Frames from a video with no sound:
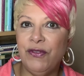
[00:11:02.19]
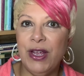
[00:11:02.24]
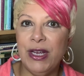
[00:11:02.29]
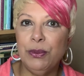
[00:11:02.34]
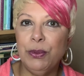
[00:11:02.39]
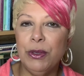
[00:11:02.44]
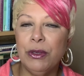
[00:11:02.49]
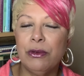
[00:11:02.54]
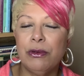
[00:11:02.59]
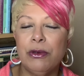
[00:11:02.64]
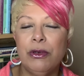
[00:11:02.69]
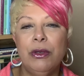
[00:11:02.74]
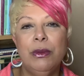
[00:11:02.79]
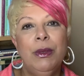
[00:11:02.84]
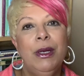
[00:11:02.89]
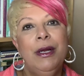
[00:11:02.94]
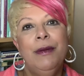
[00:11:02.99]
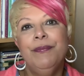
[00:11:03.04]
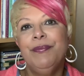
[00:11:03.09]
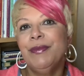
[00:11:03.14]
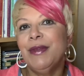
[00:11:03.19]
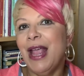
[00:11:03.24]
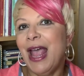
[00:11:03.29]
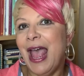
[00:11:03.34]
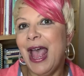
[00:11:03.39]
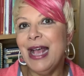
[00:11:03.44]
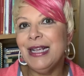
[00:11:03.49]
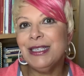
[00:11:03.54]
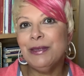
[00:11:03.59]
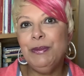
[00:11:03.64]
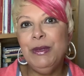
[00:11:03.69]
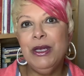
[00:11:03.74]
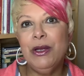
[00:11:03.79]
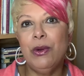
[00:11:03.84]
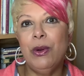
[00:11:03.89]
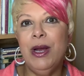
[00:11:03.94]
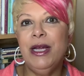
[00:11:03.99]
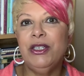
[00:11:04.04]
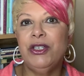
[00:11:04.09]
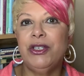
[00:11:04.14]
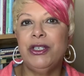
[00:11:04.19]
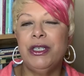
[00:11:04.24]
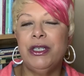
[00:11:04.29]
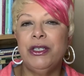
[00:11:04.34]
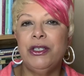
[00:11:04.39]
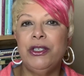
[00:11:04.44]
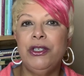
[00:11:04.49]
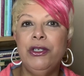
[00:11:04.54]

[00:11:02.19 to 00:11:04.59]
Facebook group, ask me questions,